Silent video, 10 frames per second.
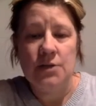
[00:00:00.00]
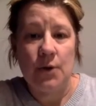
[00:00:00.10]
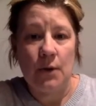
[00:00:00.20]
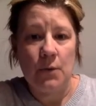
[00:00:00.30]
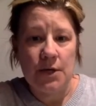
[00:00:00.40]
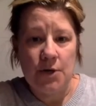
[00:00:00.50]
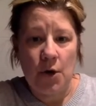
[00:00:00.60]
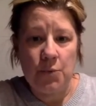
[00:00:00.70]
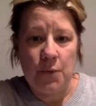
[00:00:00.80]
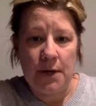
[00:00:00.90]
So I wanted to
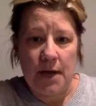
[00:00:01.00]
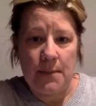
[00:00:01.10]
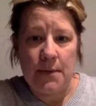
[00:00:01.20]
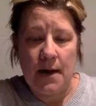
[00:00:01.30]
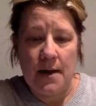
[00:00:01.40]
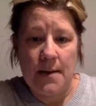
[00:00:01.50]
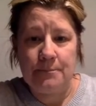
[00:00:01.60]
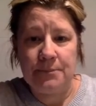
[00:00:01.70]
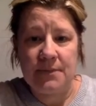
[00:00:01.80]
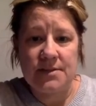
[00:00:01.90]
hold one up.
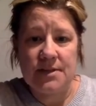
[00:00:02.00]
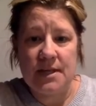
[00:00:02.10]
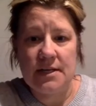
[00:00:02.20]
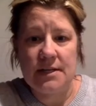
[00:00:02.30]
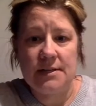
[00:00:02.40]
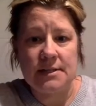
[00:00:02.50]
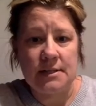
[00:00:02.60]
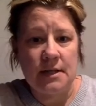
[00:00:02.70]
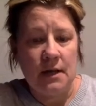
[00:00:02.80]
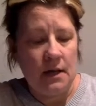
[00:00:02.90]
This
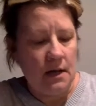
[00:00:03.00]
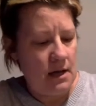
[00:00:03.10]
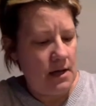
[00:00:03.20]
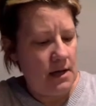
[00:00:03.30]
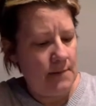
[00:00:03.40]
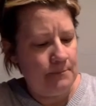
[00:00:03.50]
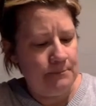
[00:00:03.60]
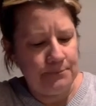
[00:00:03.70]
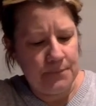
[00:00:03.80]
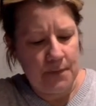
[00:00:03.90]
is
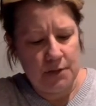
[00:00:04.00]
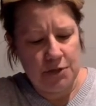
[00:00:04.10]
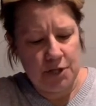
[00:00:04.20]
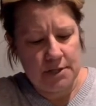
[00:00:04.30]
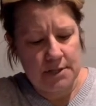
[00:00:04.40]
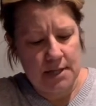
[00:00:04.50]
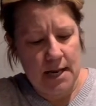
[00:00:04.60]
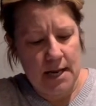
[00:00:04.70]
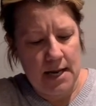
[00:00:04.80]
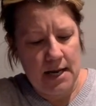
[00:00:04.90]
just
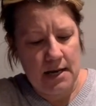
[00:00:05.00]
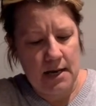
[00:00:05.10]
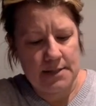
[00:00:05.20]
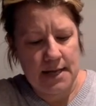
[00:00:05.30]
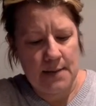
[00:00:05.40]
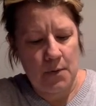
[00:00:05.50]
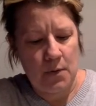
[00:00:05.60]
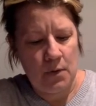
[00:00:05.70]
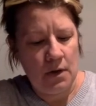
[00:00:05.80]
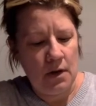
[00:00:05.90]
a
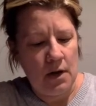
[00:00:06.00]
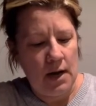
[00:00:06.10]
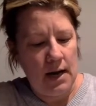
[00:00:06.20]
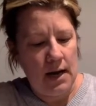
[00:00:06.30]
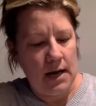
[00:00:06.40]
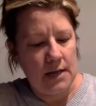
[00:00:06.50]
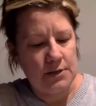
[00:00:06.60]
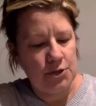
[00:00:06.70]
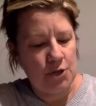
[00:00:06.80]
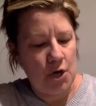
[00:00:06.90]
sample.
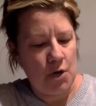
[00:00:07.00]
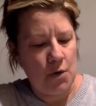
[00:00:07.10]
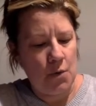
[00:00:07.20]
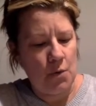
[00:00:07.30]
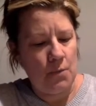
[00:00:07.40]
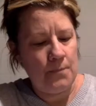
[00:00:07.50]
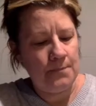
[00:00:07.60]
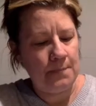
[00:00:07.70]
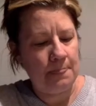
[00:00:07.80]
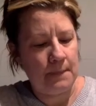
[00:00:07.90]
And so, let me
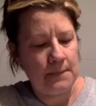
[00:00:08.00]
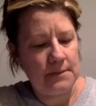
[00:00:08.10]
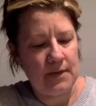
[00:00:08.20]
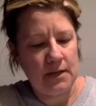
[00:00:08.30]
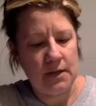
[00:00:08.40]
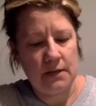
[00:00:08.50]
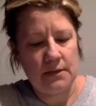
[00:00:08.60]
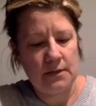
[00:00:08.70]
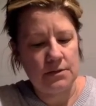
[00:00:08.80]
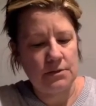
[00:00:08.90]
see if I can get
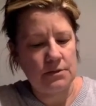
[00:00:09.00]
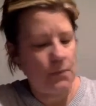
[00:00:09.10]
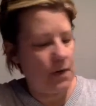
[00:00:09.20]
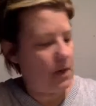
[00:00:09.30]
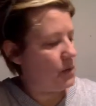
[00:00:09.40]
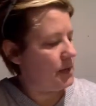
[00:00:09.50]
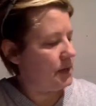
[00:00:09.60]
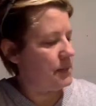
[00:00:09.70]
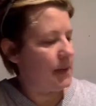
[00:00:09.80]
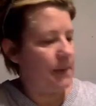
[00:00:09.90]
this where I want it
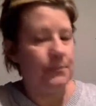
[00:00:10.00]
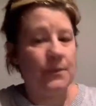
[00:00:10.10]
to be.